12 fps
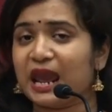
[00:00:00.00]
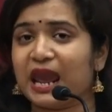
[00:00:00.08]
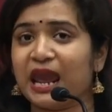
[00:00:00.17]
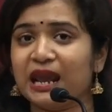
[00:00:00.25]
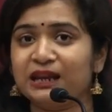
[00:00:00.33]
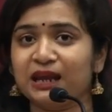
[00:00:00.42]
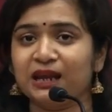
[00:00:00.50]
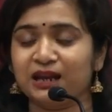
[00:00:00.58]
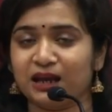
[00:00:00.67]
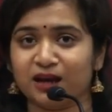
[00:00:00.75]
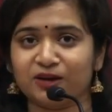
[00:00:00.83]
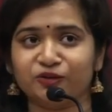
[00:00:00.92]

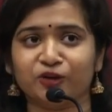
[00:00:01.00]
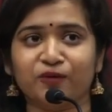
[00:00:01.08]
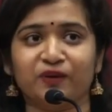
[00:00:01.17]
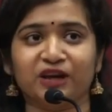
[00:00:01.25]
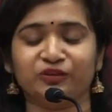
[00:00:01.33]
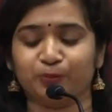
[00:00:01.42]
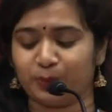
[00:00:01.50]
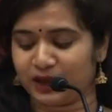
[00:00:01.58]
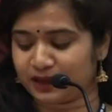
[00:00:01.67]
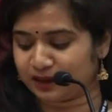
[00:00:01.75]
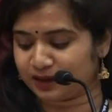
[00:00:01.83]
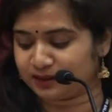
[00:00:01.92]
eighteen years of
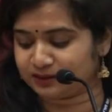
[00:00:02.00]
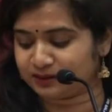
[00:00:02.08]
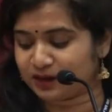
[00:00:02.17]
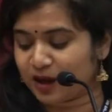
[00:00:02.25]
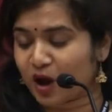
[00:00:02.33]
experience